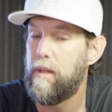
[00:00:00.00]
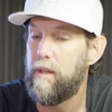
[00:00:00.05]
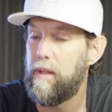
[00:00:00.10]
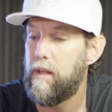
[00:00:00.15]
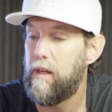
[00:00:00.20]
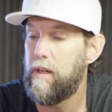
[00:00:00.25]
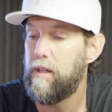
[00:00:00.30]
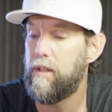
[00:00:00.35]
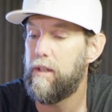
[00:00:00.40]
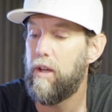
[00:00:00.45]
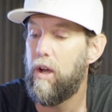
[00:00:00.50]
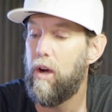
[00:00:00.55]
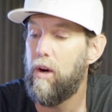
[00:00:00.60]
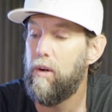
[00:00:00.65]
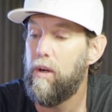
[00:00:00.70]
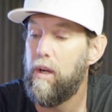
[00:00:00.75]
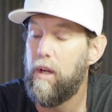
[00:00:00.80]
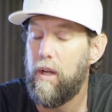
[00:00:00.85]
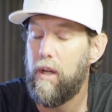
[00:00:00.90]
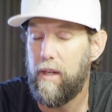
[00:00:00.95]
There you
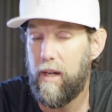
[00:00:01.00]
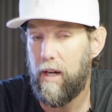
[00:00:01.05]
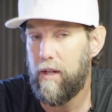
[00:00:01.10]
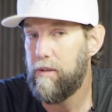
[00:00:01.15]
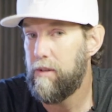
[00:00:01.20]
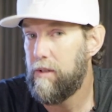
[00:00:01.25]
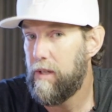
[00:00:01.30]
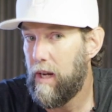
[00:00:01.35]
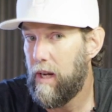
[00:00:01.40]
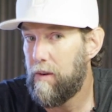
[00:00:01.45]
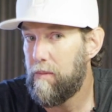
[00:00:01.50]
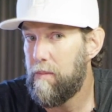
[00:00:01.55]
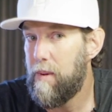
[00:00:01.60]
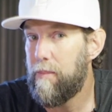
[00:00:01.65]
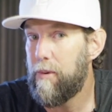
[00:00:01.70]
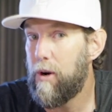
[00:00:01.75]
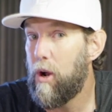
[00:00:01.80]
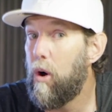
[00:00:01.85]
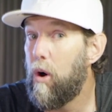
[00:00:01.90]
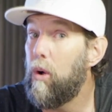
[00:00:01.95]
go. Now you gotta
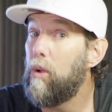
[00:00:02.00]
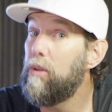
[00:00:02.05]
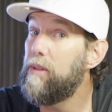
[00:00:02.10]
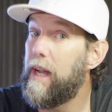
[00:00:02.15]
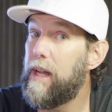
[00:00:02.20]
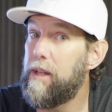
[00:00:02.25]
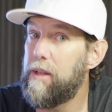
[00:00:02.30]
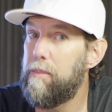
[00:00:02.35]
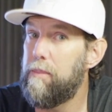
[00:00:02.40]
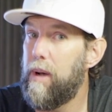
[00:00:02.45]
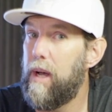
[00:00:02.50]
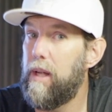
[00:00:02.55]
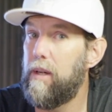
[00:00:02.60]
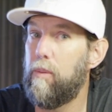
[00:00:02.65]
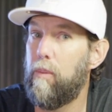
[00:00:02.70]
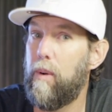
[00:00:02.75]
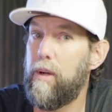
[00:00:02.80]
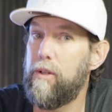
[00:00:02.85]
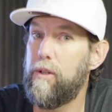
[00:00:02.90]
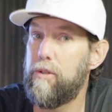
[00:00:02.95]
remember to hold down the
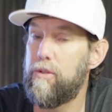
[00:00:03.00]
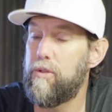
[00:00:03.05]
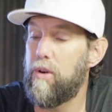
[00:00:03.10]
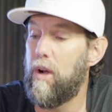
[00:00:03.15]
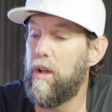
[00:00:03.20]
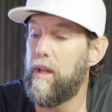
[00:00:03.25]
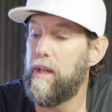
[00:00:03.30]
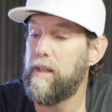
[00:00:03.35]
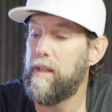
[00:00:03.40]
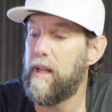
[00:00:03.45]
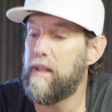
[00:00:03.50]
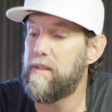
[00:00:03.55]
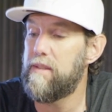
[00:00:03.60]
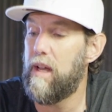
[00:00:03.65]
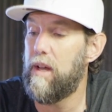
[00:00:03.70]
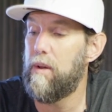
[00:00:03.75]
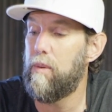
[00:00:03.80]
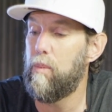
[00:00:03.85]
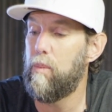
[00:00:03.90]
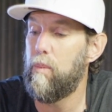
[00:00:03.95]
button when you're drawing. That's
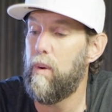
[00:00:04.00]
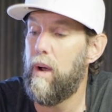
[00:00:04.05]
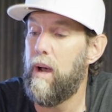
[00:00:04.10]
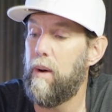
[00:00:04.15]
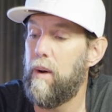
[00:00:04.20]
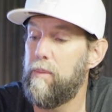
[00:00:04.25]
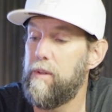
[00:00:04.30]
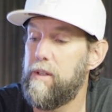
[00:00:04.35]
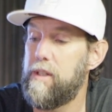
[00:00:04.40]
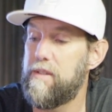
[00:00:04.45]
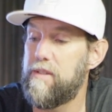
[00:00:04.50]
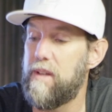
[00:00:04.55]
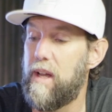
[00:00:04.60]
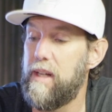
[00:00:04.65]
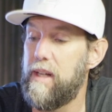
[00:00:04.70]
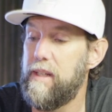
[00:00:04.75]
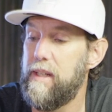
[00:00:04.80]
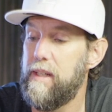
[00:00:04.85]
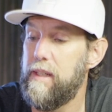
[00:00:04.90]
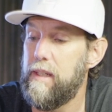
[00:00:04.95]
how we
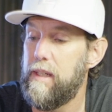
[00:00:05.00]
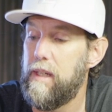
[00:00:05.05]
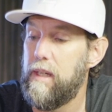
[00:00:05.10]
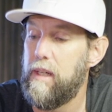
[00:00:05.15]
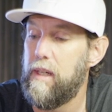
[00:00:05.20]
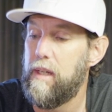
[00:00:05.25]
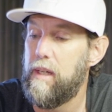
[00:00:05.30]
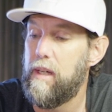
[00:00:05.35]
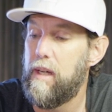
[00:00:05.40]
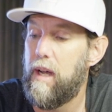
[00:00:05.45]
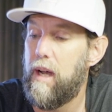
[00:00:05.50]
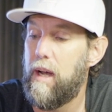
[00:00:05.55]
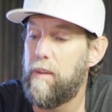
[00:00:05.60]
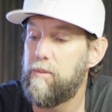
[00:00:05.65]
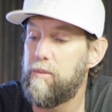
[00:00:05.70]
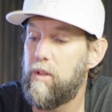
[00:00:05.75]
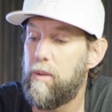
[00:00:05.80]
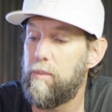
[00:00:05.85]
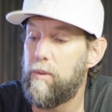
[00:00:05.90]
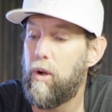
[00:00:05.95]
designed it. So
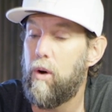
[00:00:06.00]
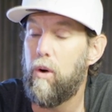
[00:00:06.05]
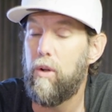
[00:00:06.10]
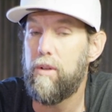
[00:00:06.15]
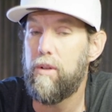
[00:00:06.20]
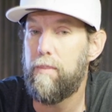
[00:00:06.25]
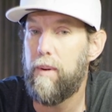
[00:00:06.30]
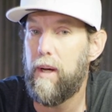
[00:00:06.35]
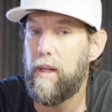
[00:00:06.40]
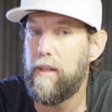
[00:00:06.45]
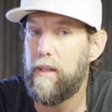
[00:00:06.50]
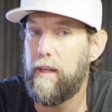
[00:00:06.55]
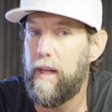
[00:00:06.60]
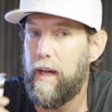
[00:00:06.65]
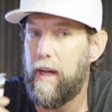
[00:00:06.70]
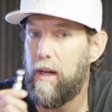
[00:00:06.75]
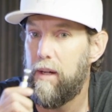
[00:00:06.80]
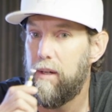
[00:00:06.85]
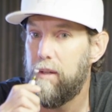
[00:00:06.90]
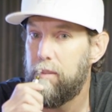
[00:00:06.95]
I'm gonna hold the button
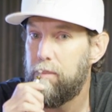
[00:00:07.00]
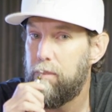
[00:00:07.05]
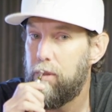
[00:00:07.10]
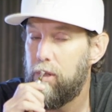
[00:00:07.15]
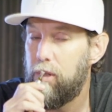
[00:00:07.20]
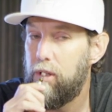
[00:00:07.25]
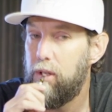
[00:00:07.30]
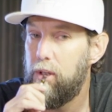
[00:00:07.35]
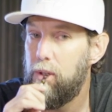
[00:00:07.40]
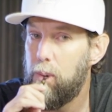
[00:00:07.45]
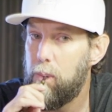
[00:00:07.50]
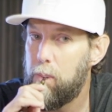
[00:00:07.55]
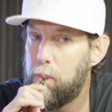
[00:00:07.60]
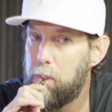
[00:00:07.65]
down, pull.